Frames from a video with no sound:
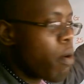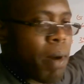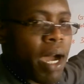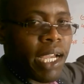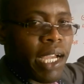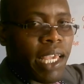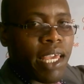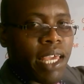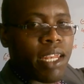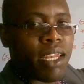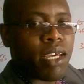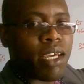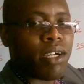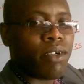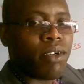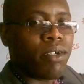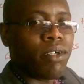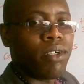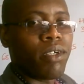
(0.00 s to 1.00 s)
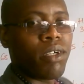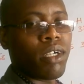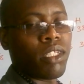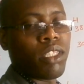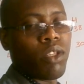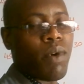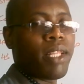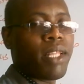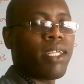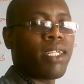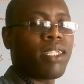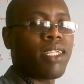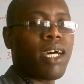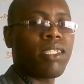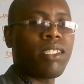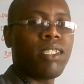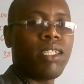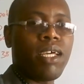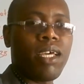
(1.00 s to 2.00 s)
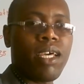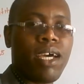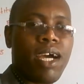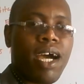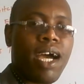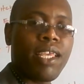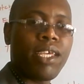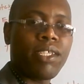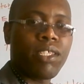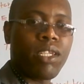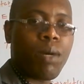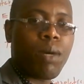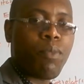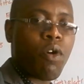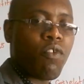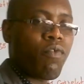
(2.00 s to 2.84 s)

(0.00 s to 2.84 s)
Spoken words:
again the one that has the highest number of